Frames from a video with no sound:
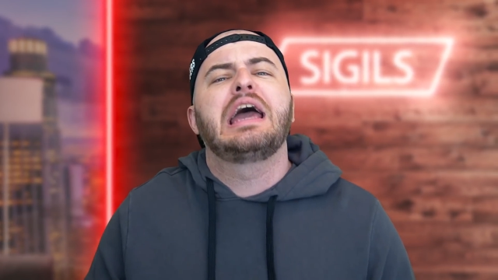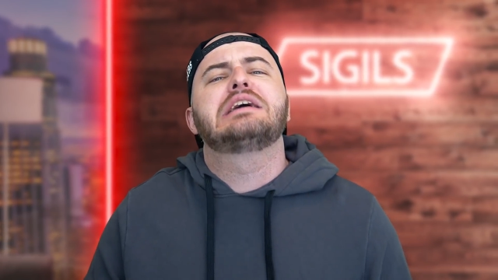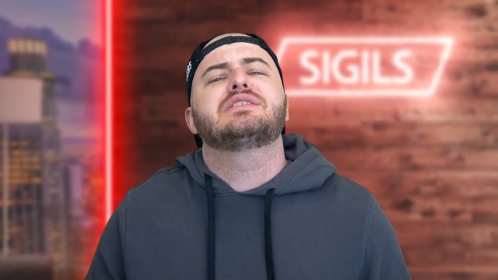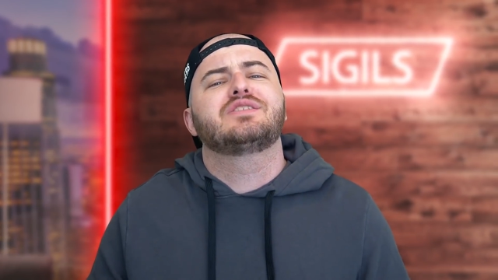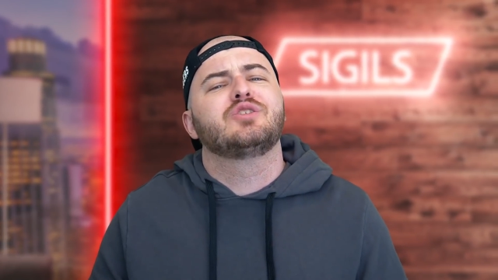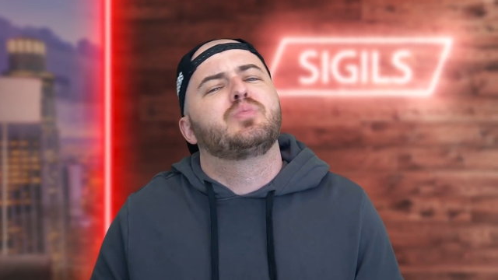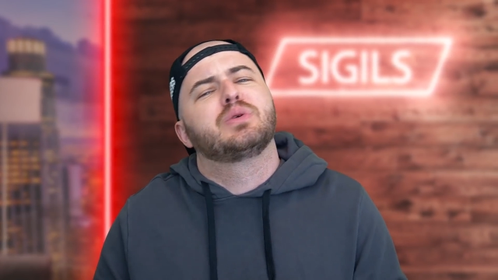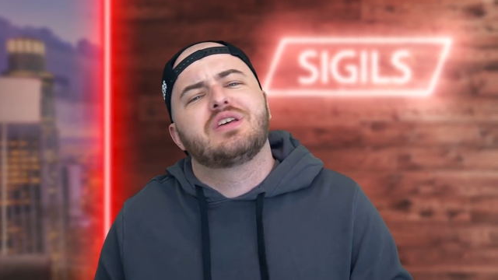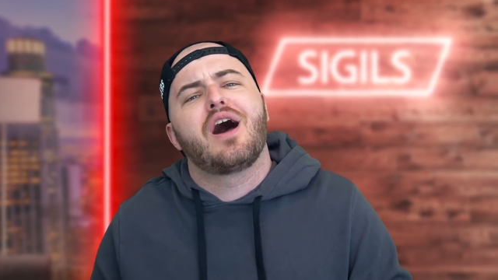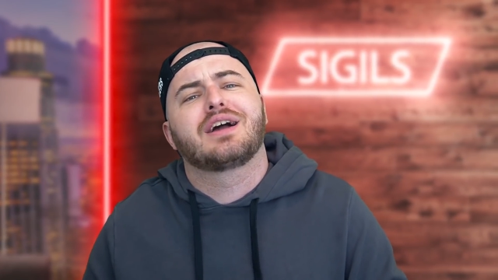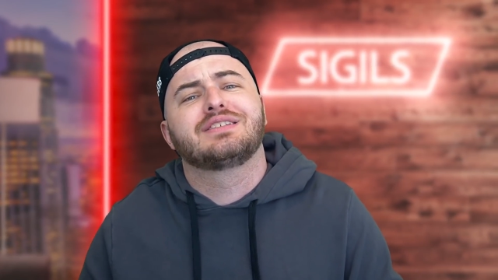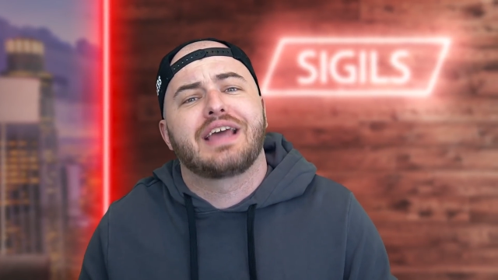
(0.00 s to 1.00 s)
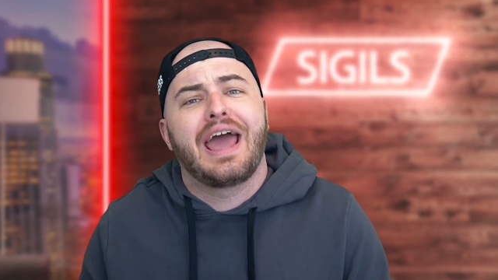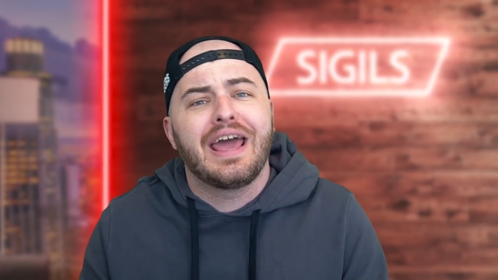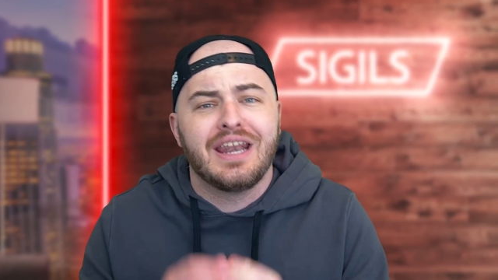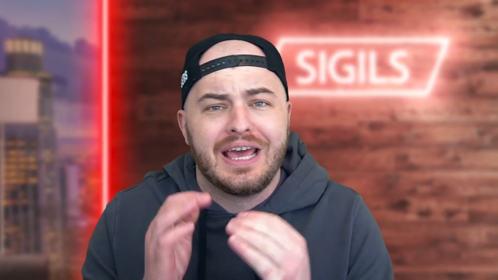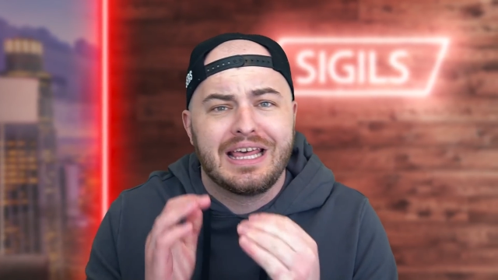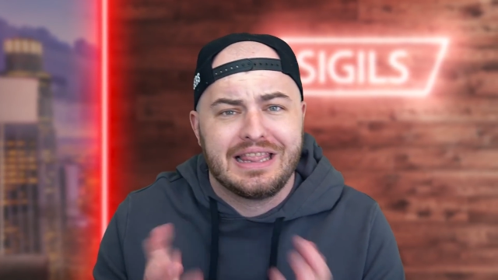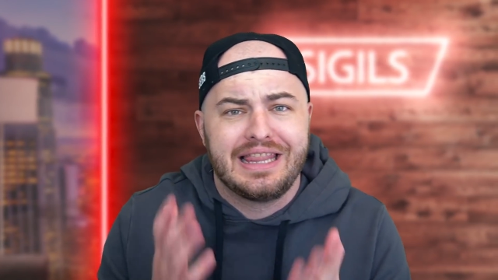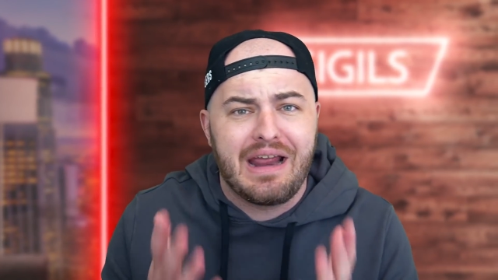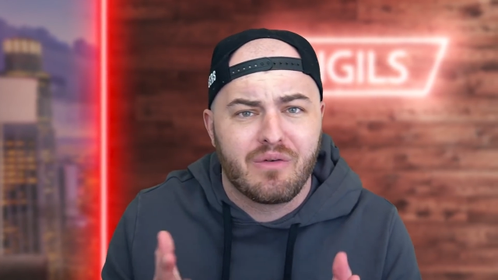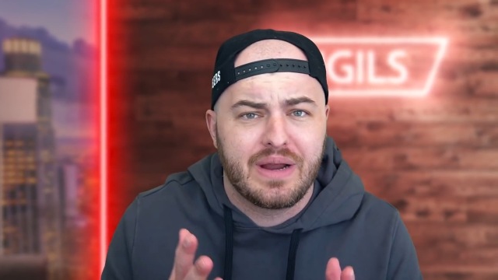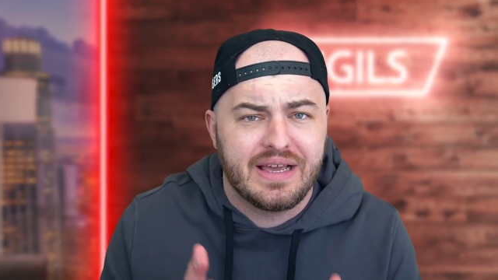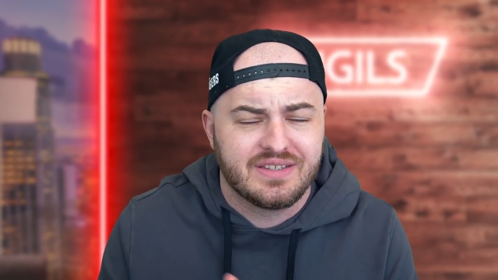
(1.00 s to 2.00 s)
it's super toxic and
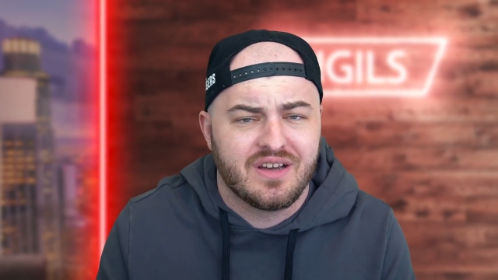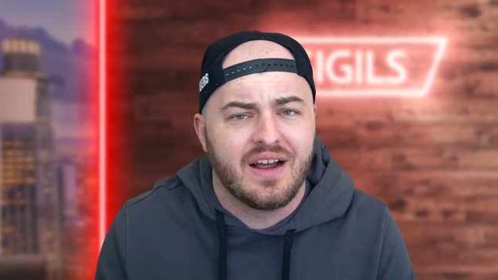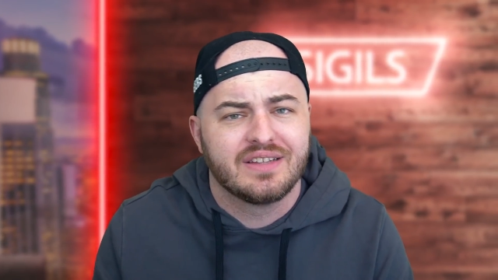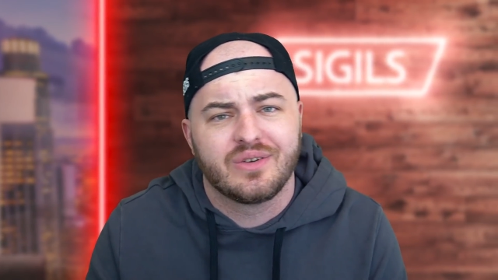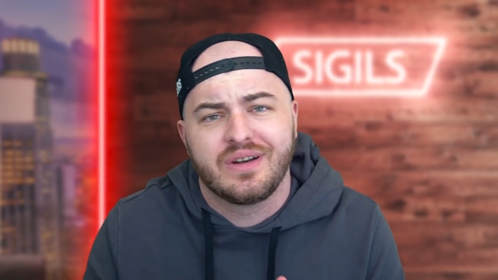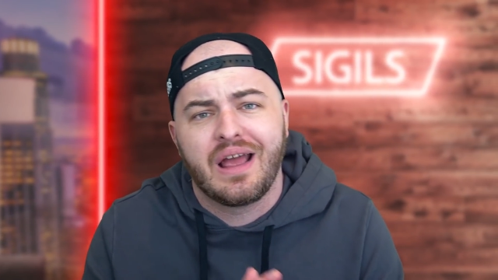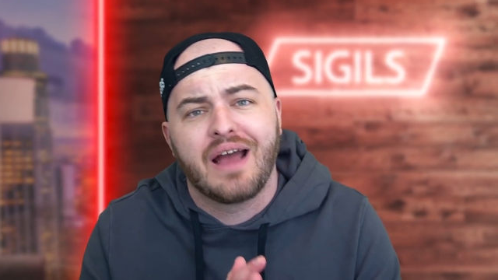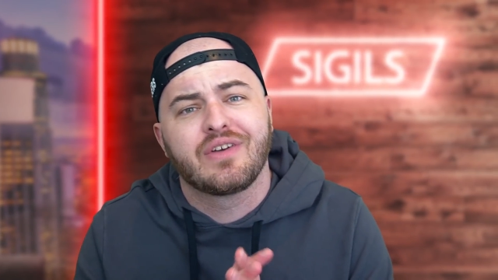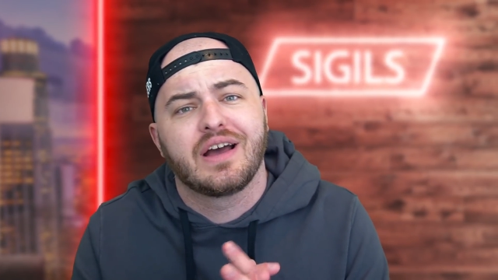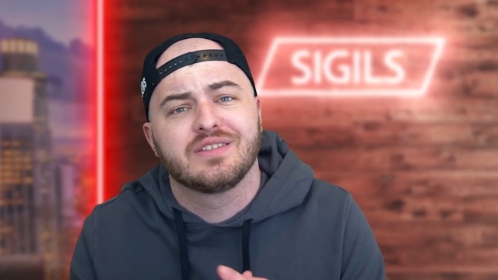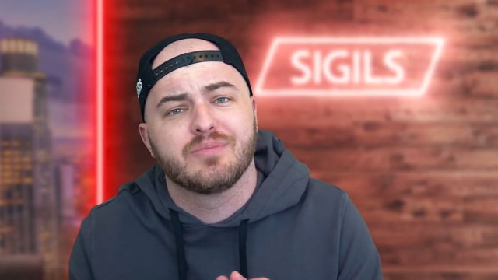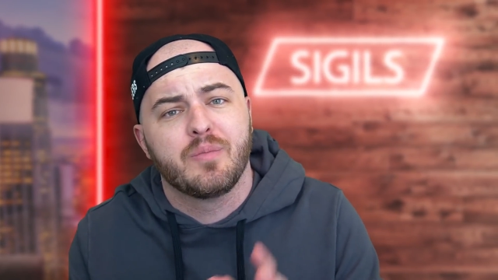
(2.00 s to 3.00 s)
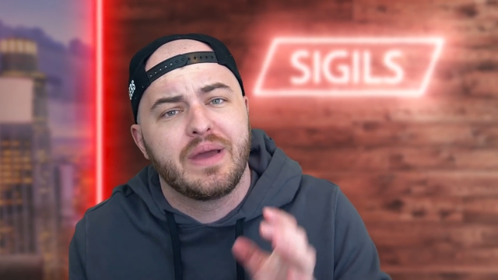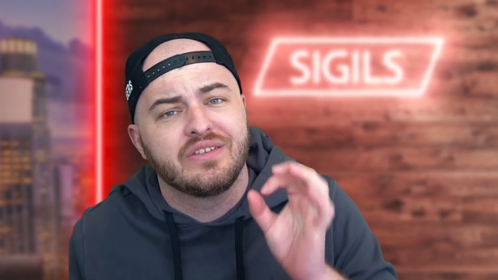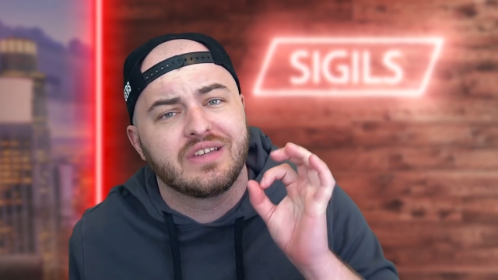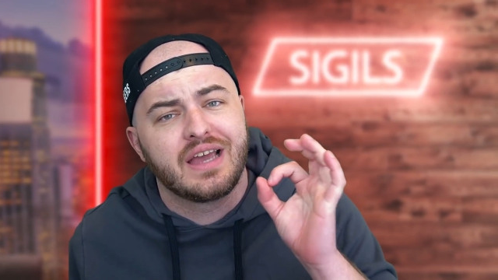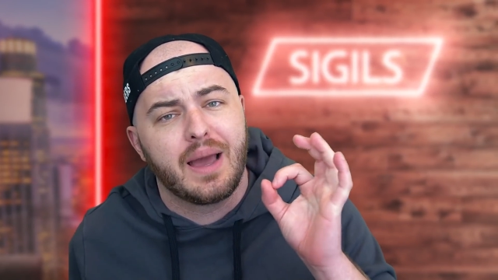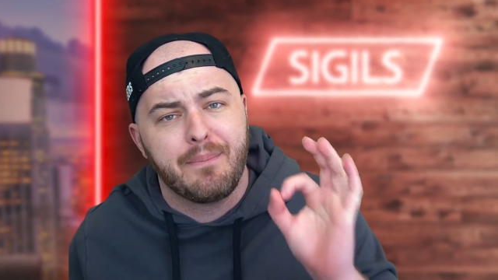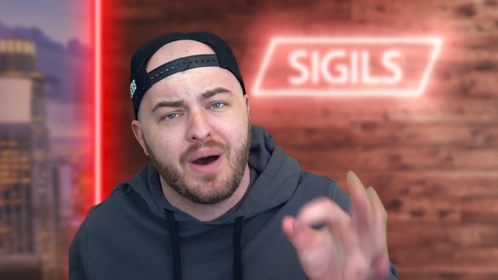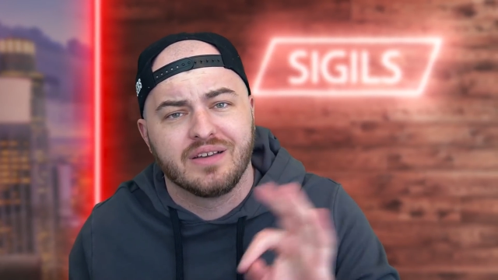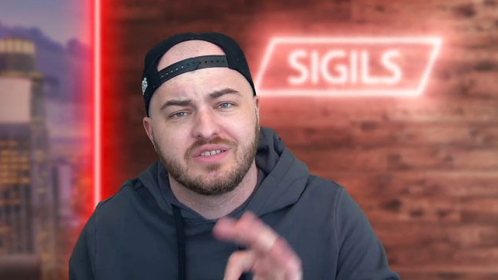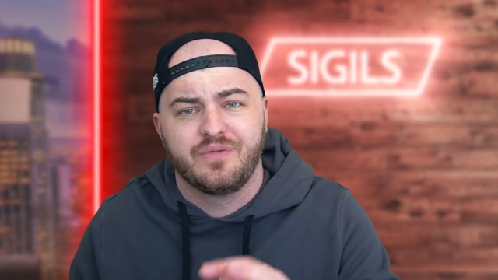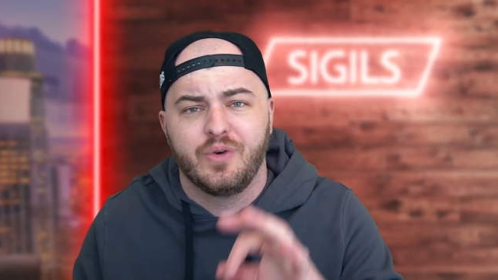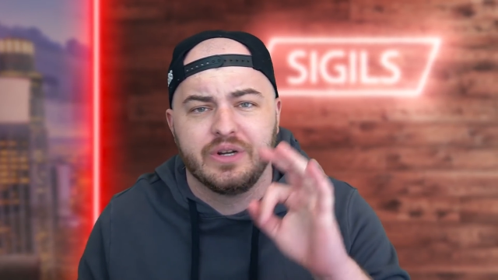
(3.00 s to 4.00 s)
hilarious all right so today I've got some amazing
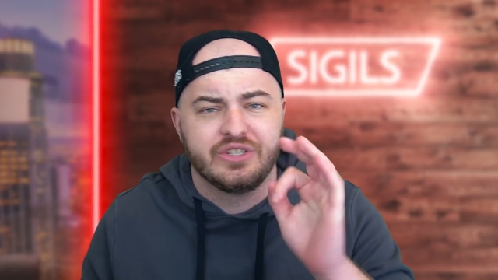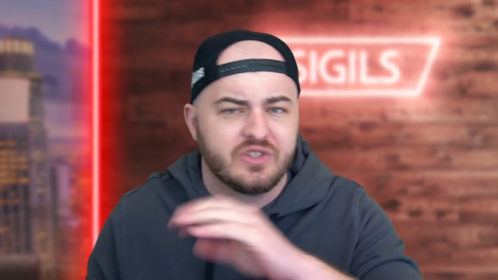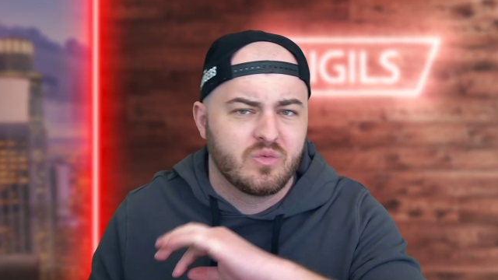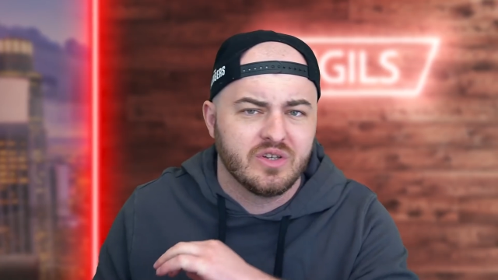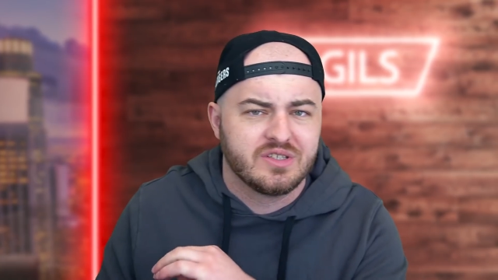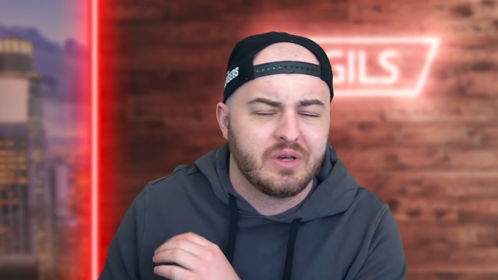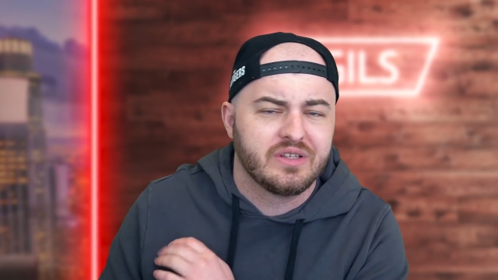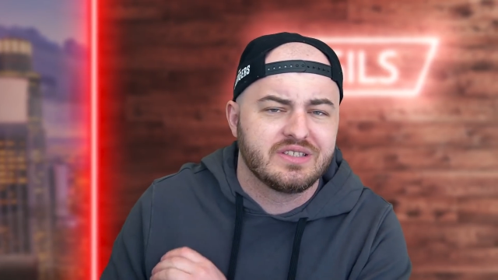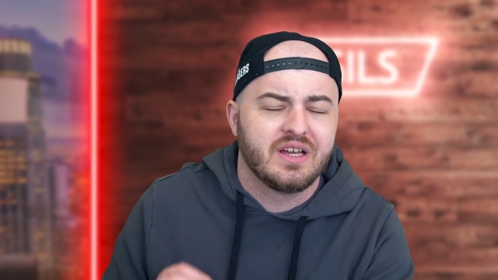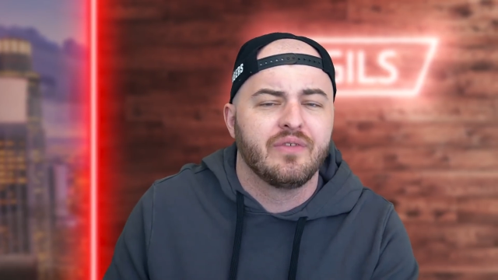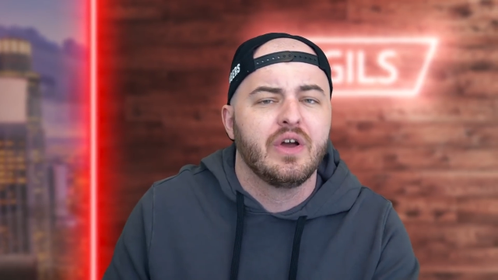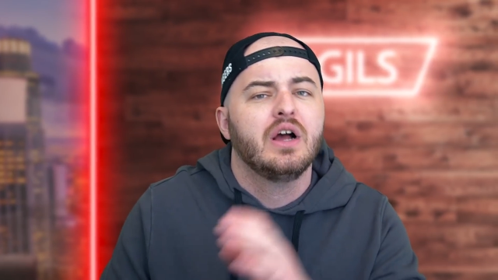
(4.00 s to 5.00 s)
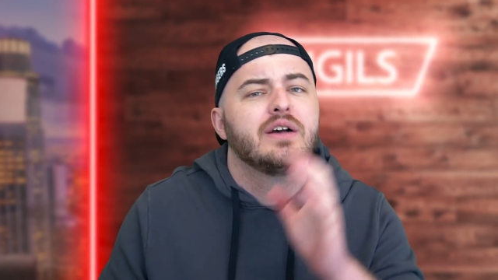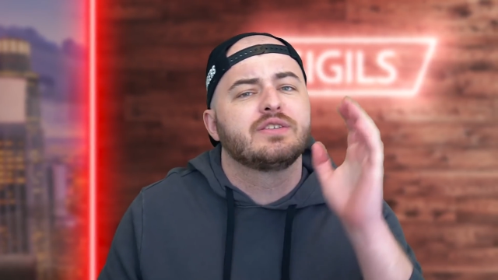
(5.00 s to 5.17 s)
imposter footage as well as some other stuff